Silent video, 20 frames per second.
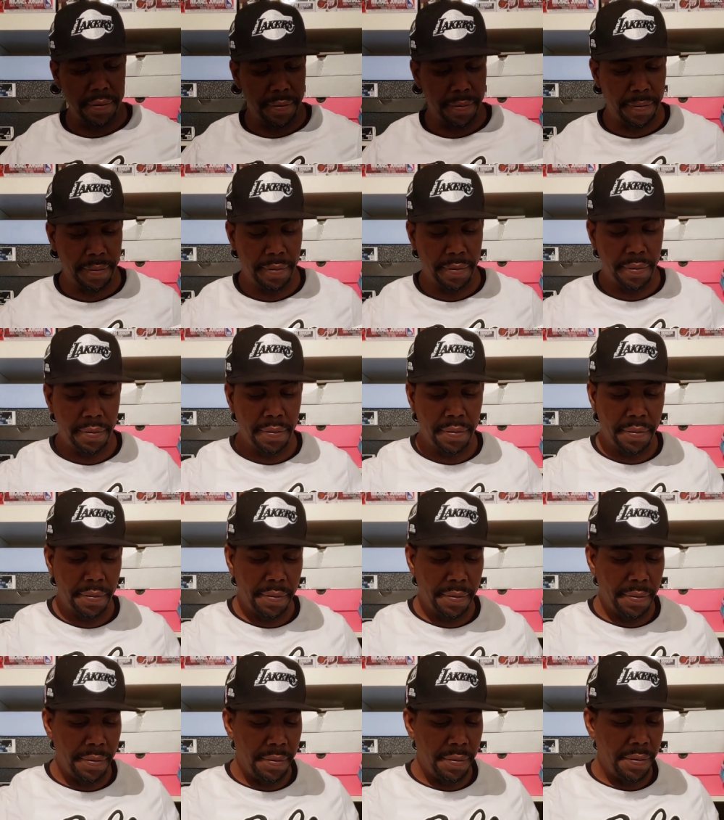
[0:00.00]

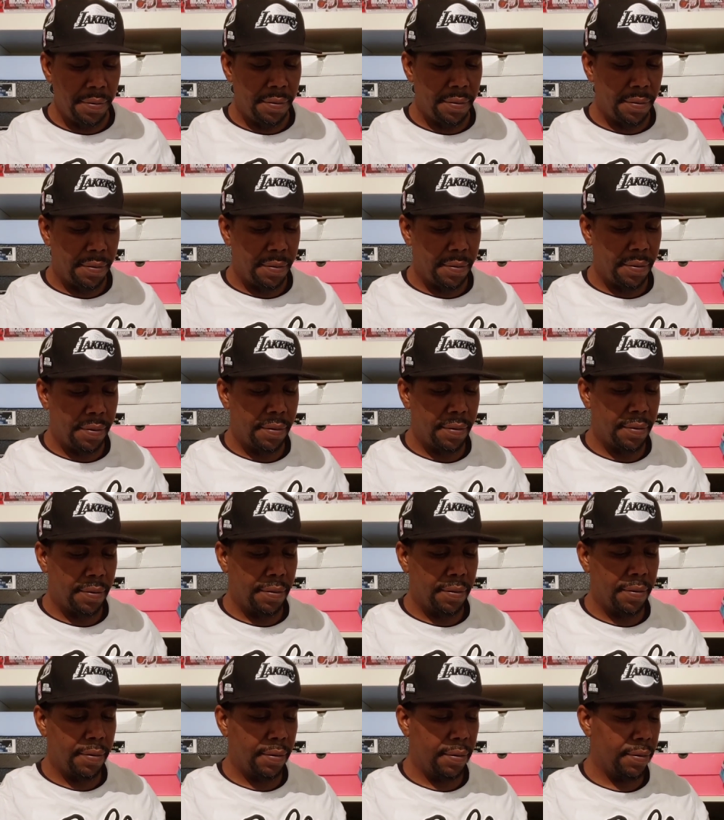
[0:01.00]

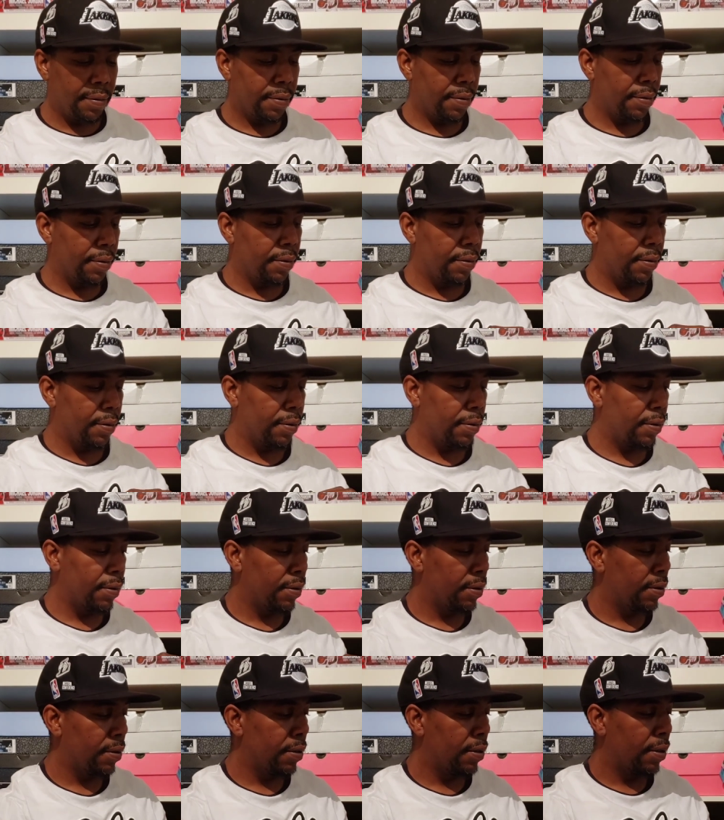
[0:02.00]

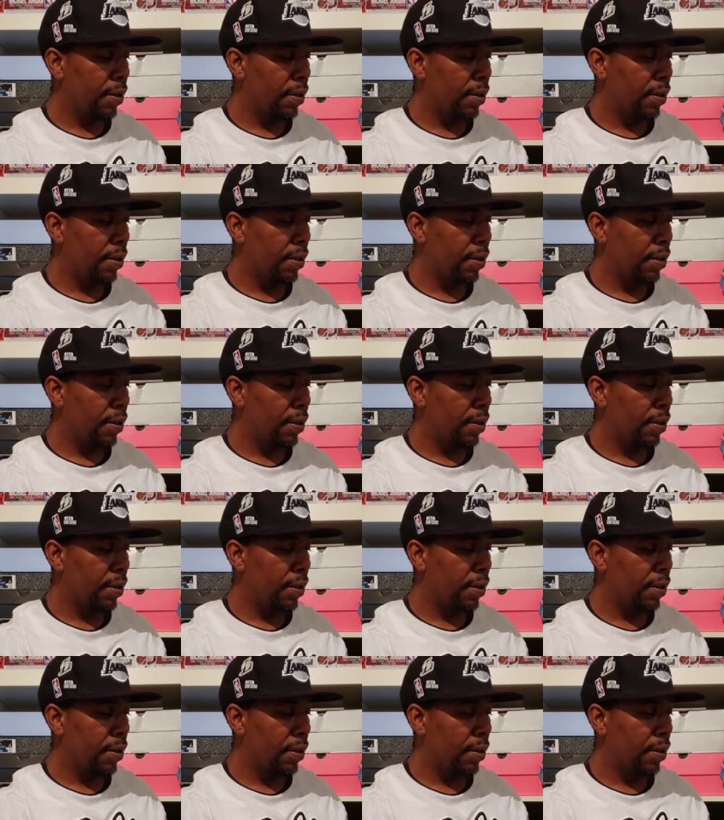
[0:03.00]
(no one is talking)